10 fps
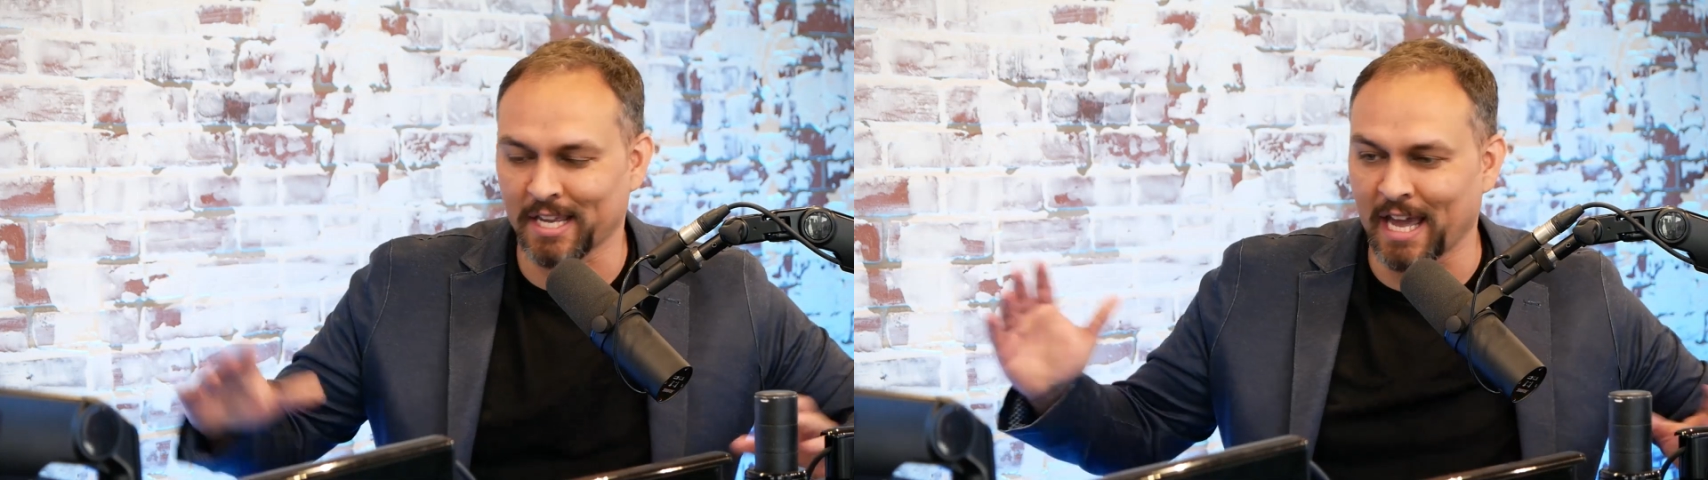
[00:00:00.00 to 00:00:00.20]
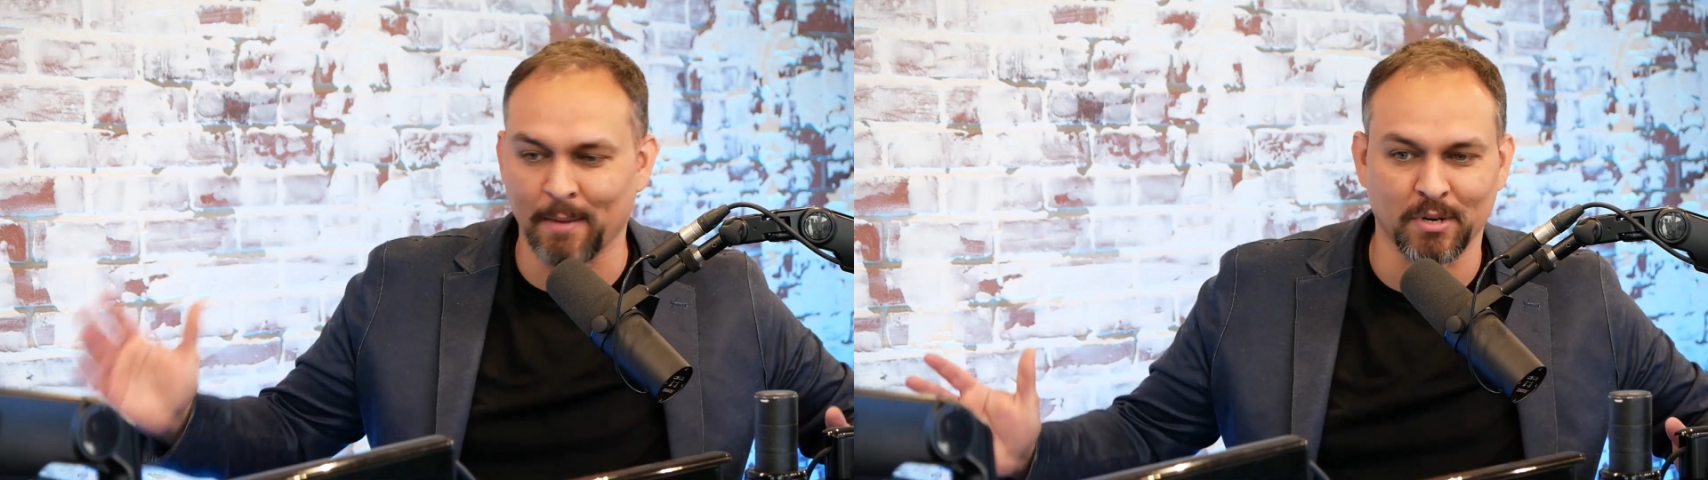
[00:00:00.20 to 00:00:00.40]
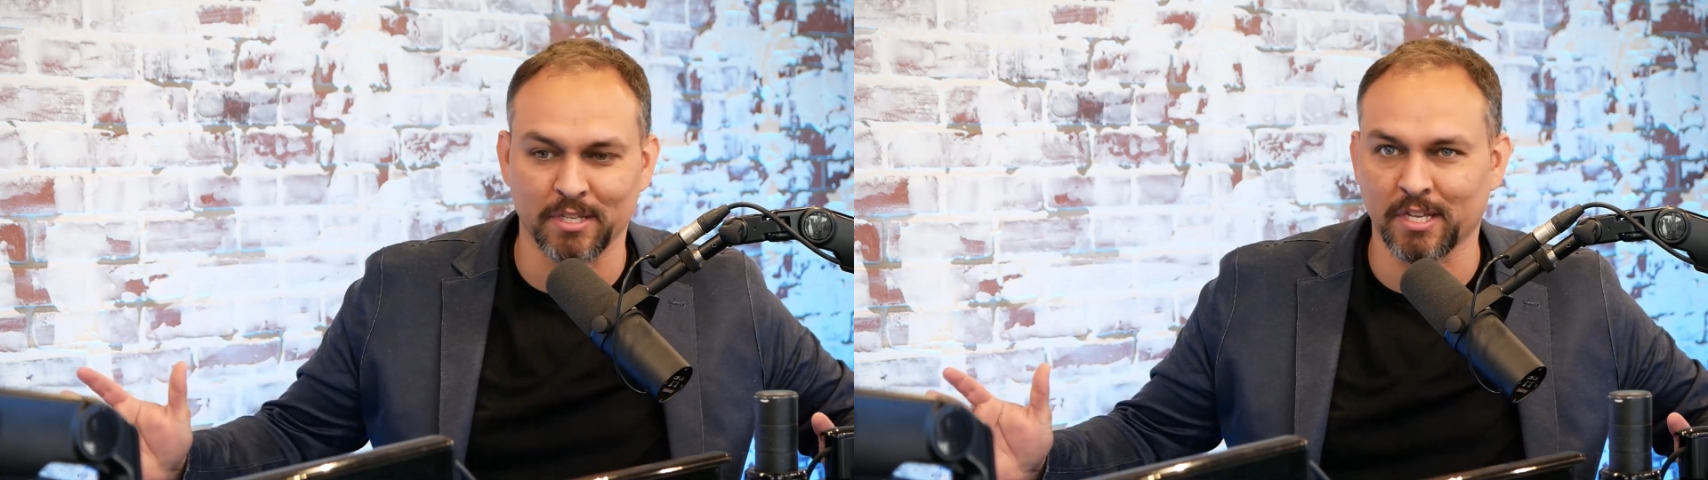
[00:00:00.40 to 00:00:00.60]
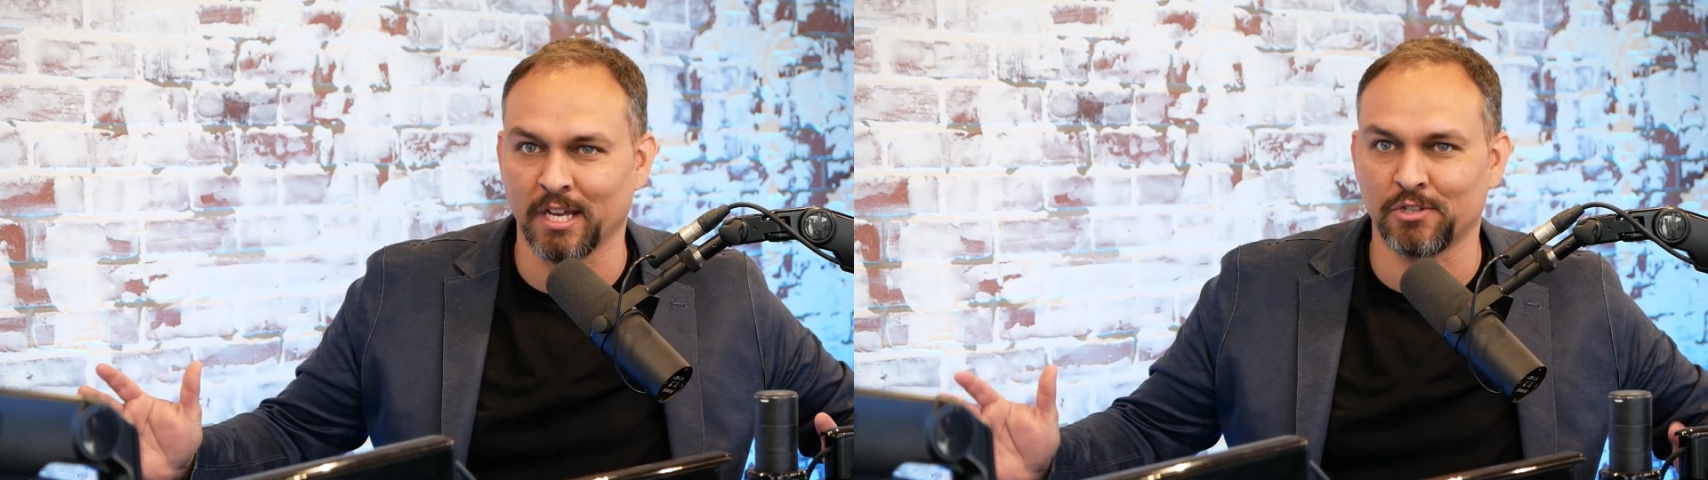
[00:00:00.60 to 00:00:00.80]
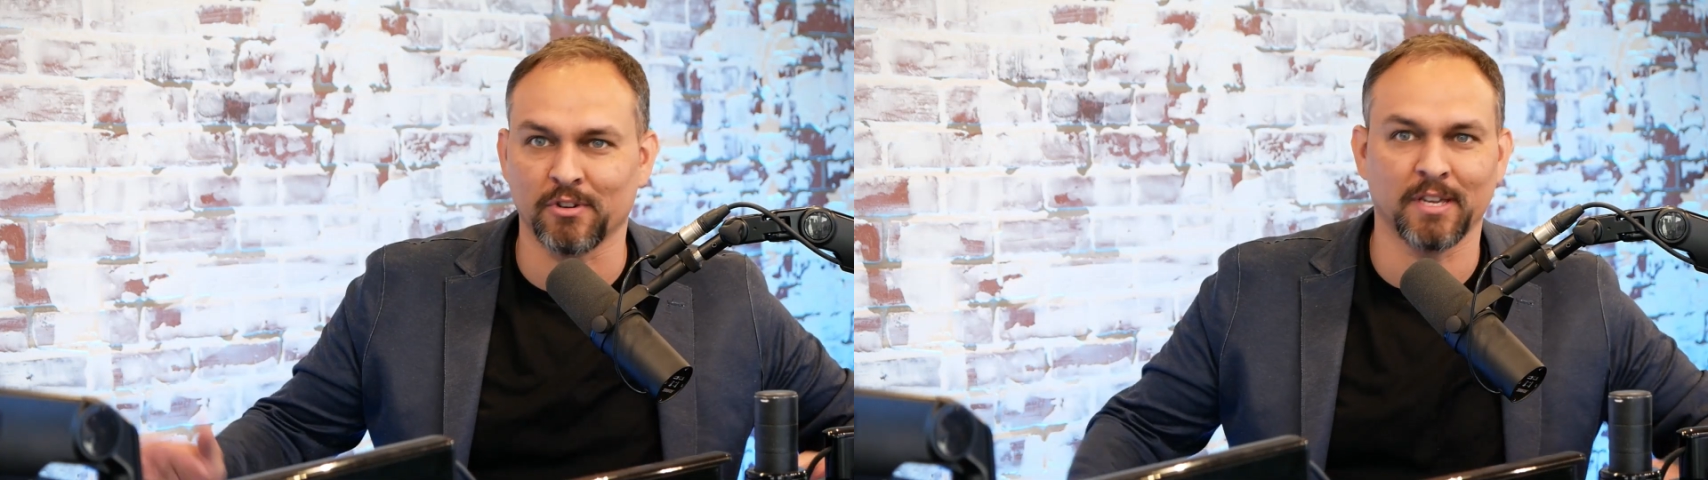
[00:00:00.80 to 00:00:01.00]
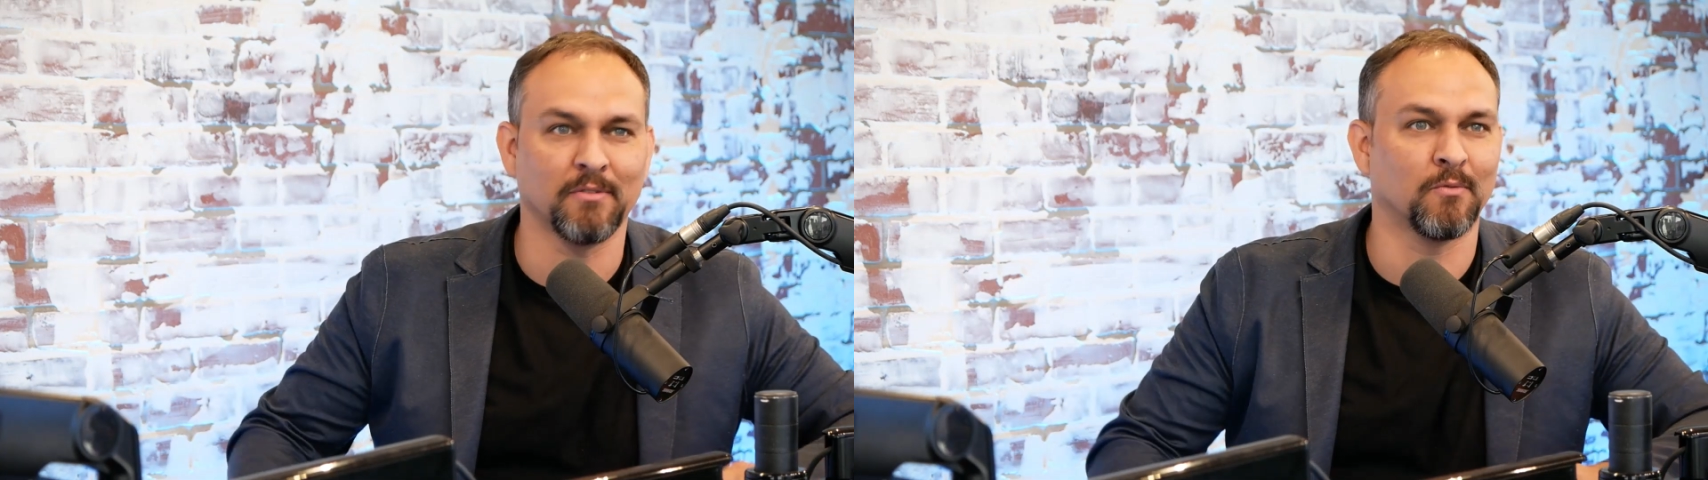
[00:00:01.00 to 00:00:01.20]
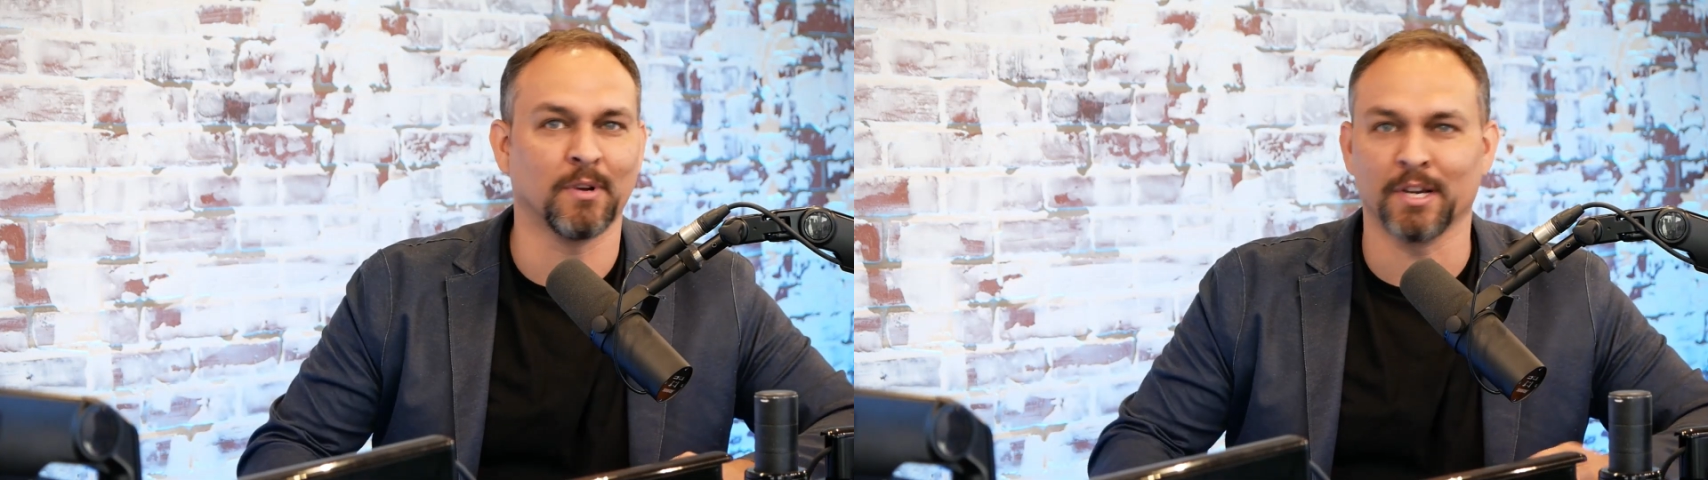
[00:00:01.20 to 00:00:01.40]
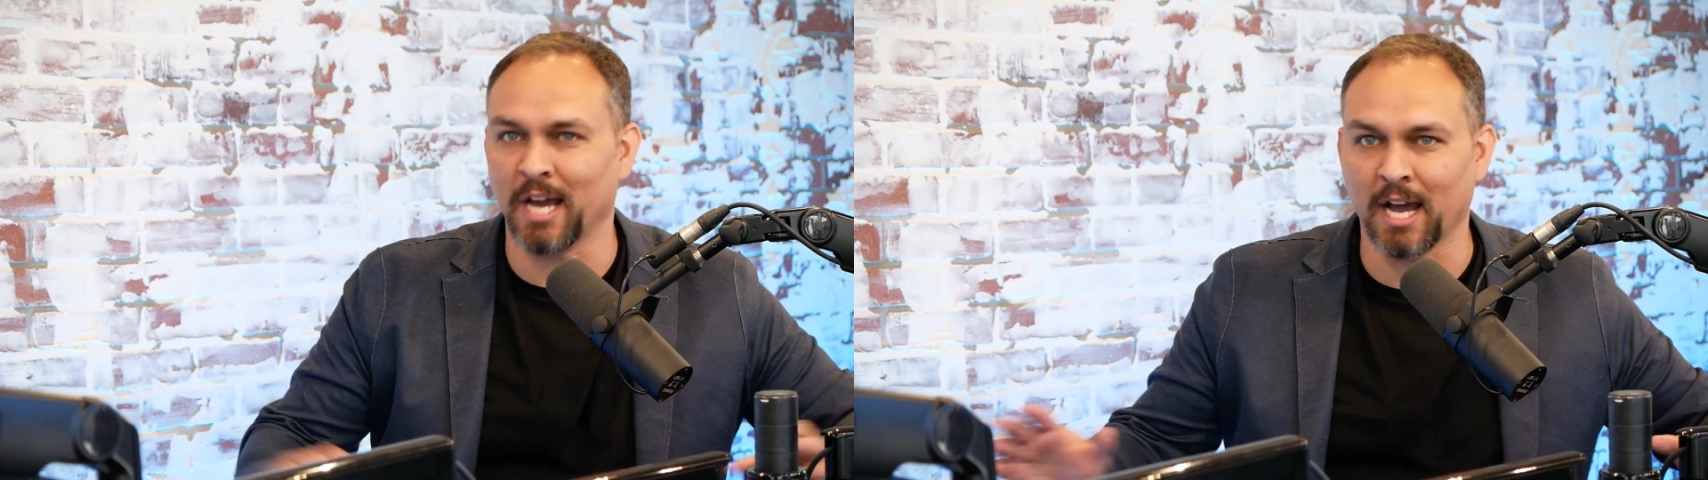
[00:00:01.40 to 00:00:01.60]
capitalist country.
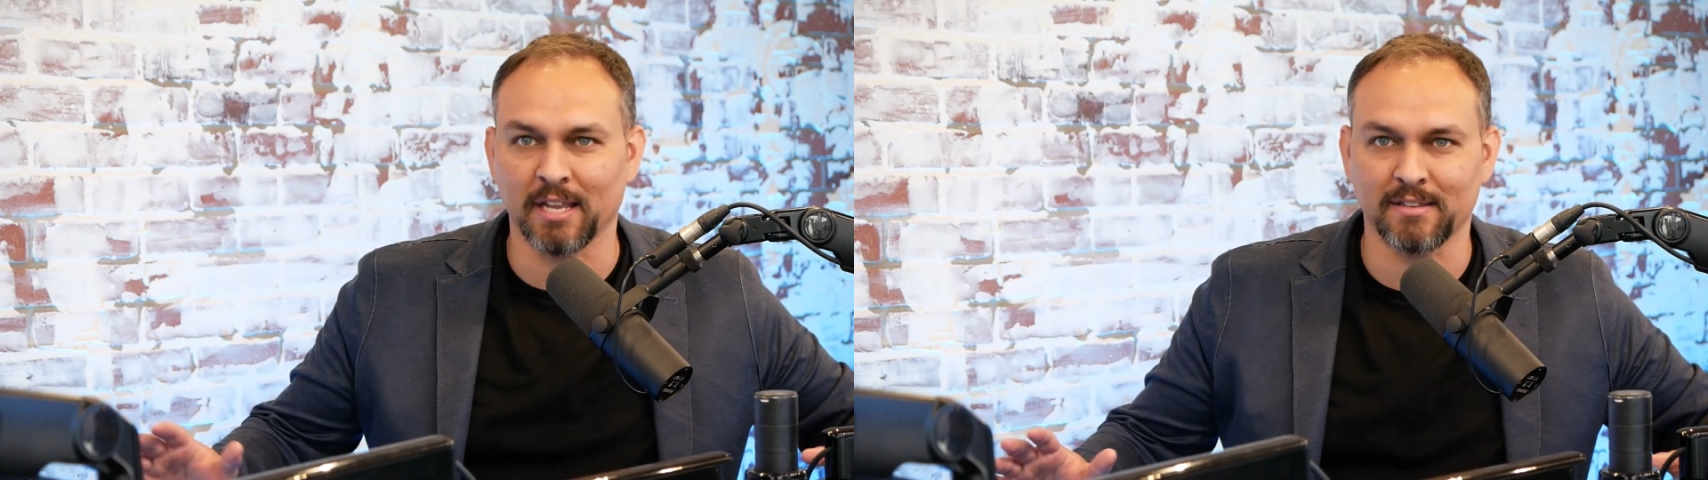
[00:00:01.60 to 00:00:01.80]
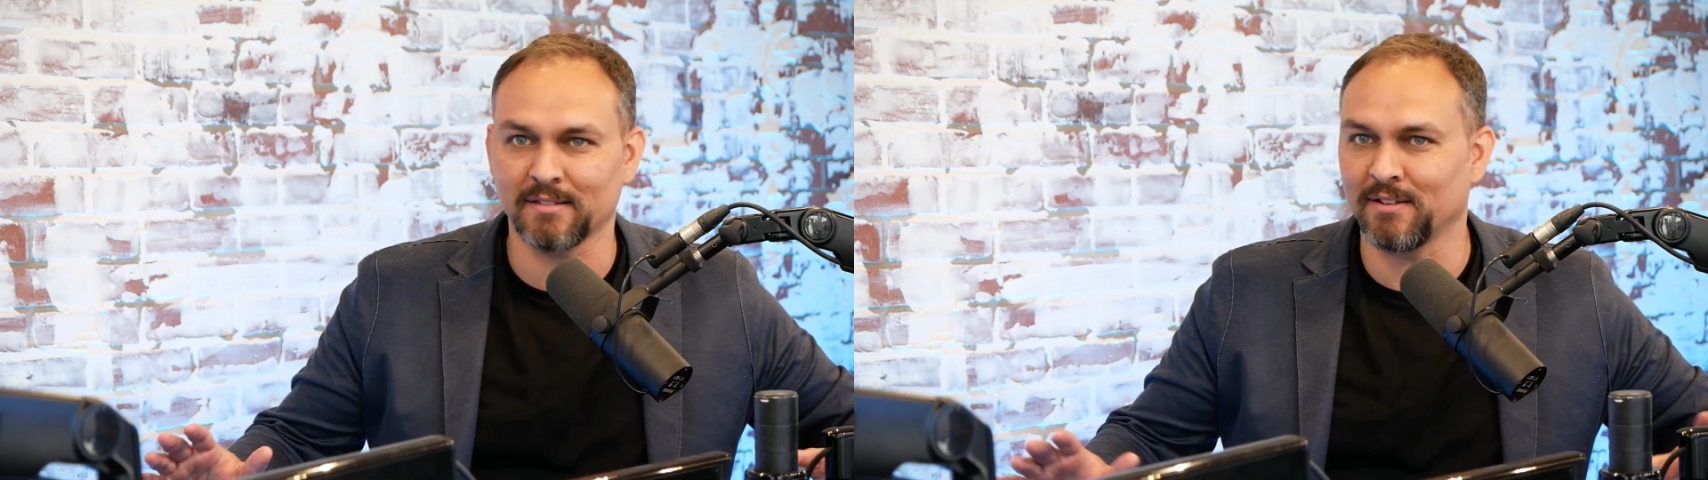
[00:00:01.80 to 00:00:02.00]
We're not.